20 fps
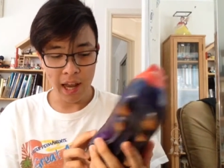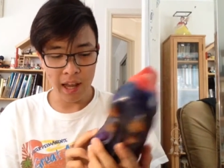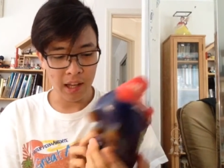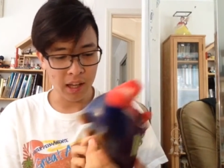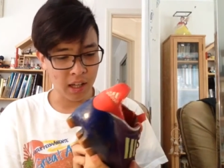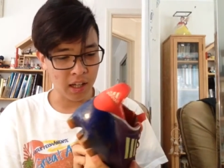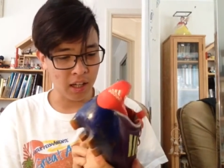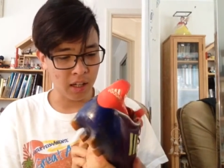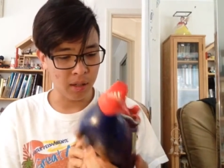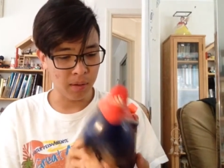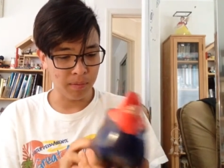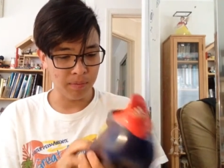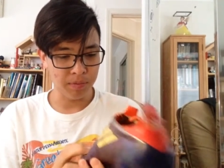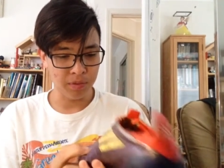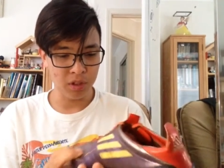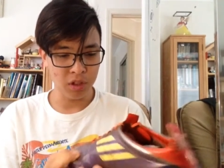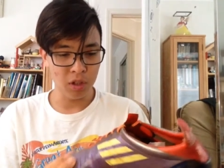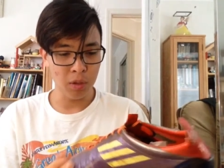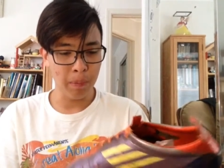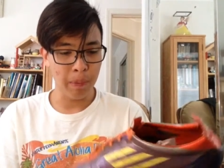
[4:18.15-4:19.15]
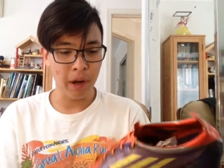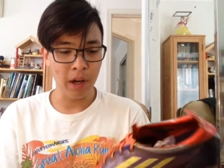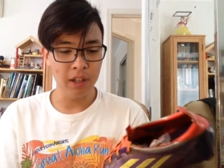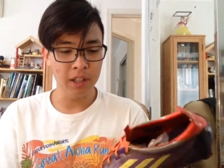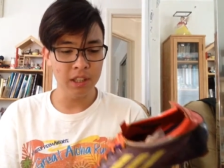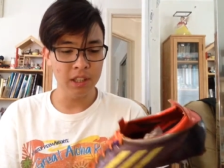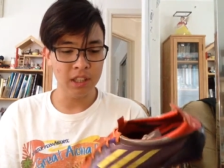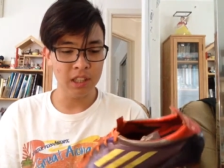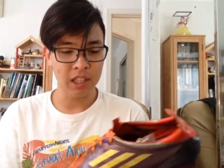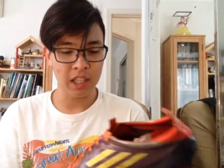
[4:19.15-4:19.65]
Um, you
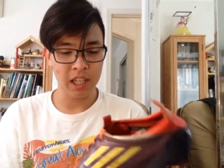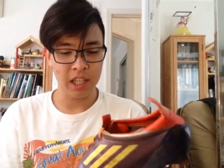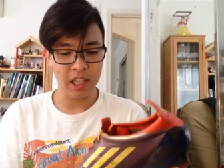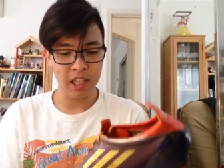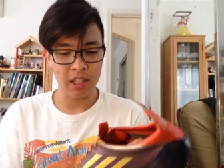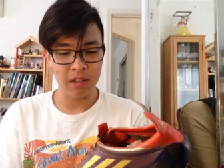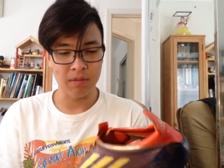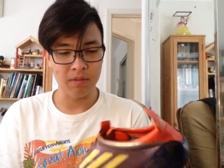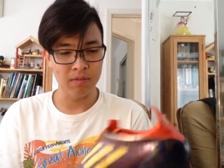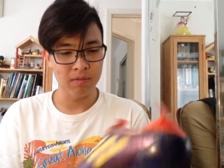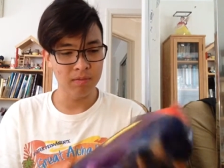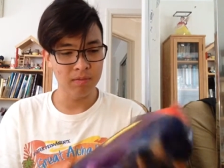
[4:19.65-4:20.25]
barely see any